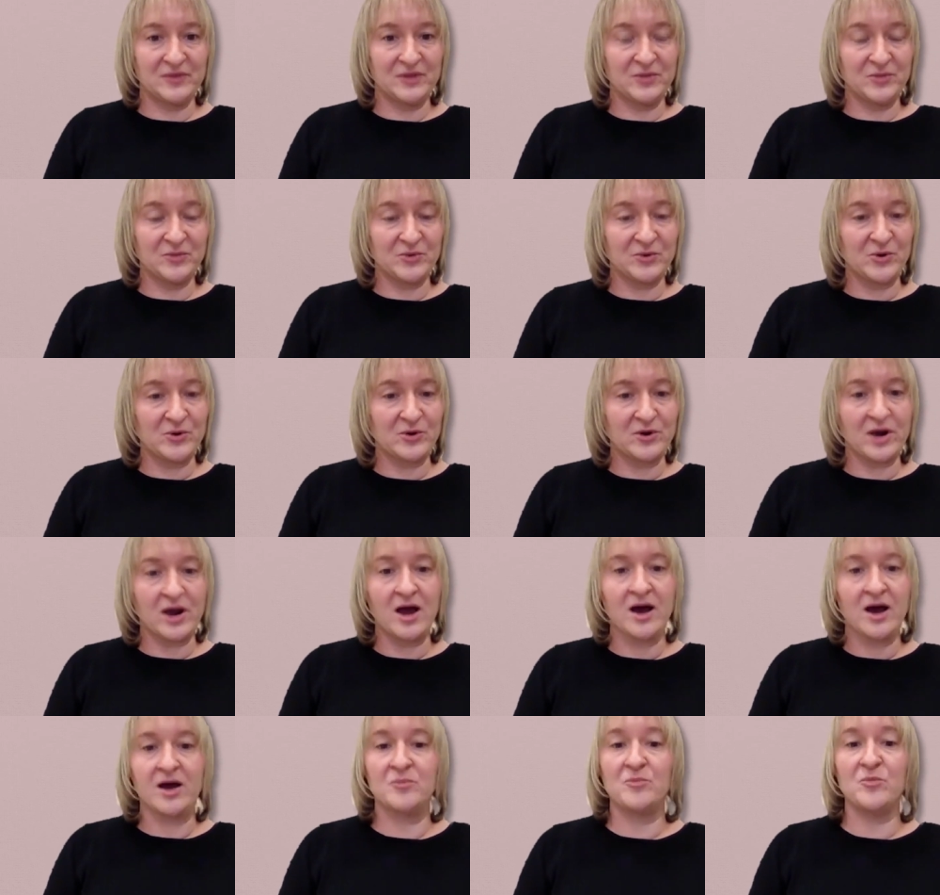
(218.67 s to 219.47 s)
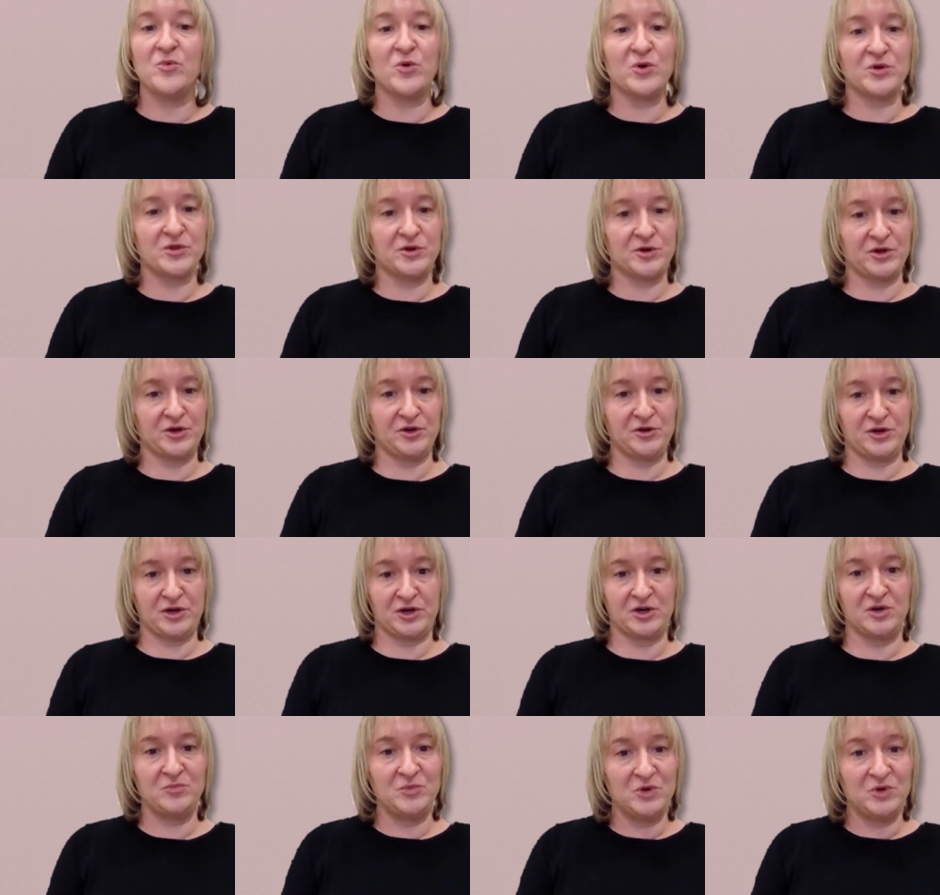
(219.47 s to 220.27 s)
program, whether you're in a
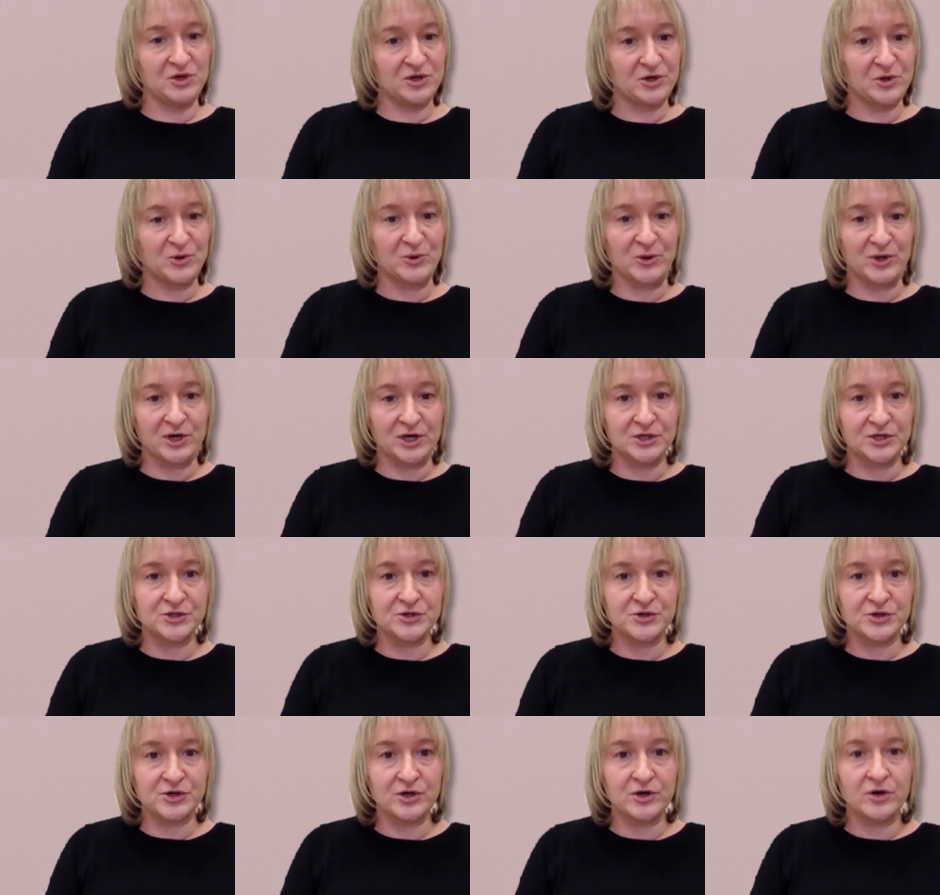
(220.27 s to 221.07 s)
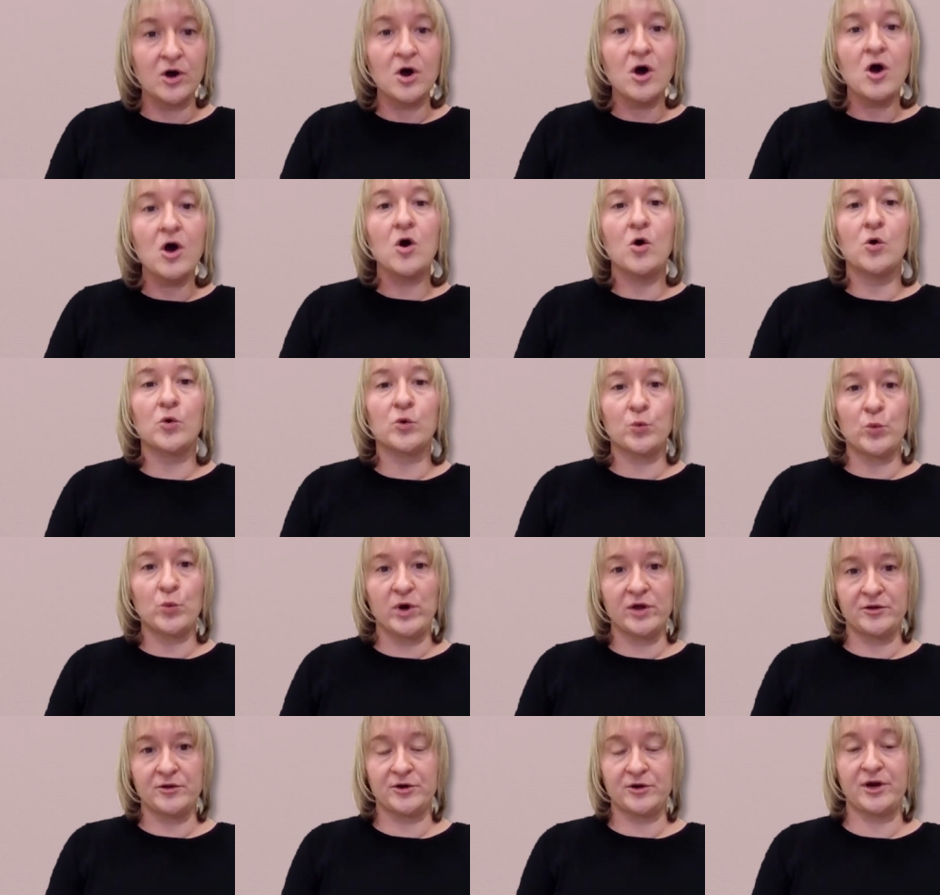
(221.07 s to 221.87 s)
community orchestra, or
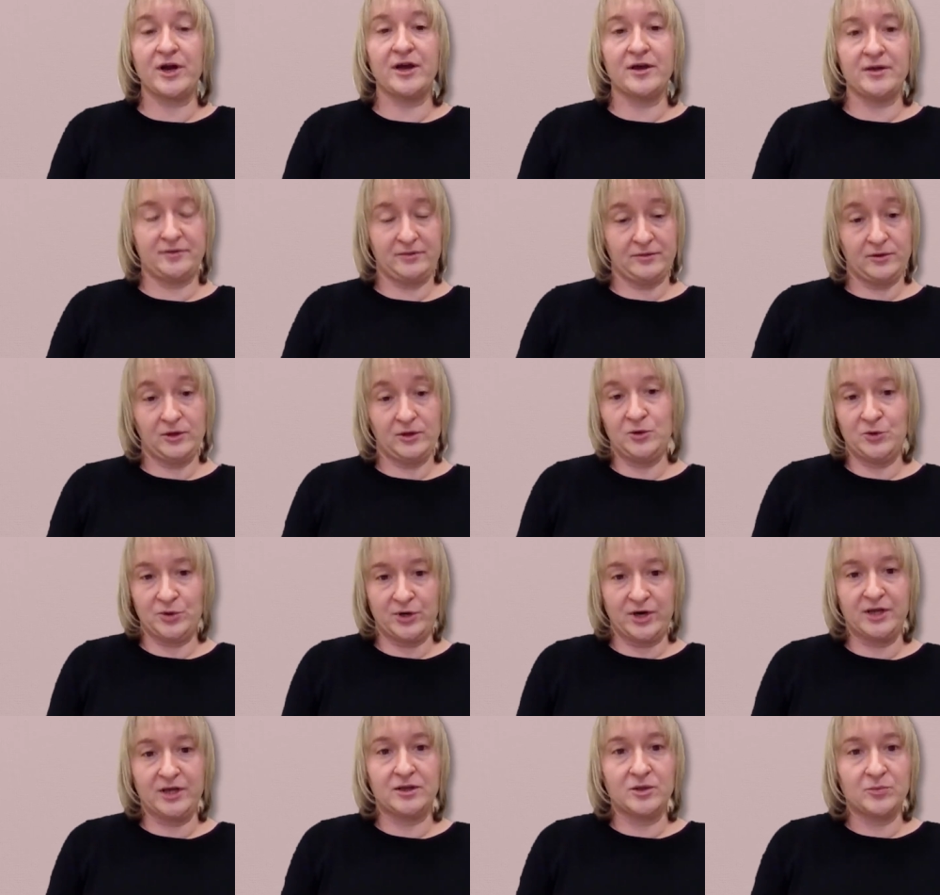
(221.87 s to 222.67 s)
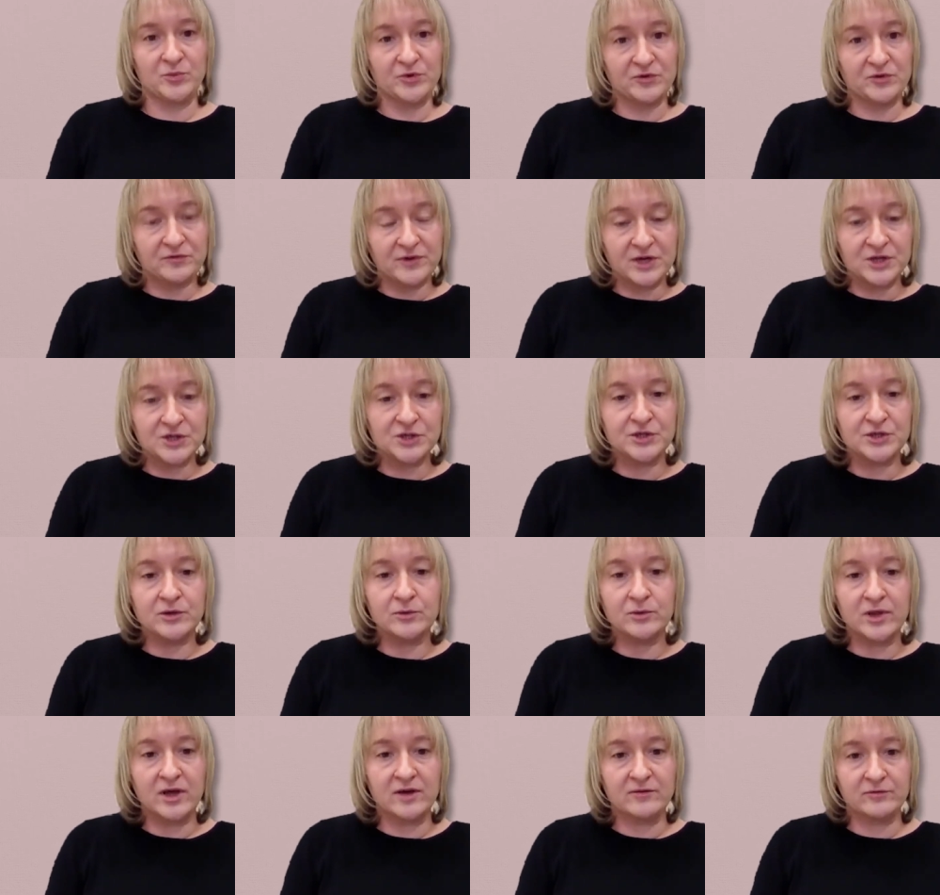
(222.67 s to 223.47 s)
whether at, you're at the
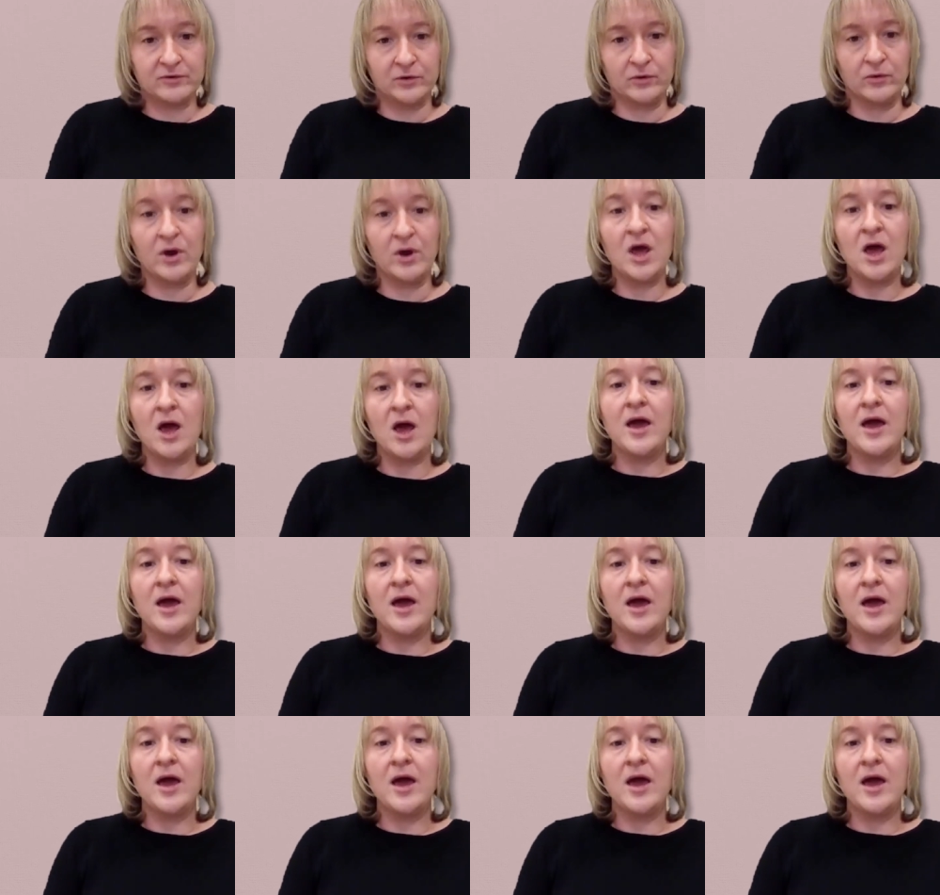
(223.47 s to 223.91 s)
professional level,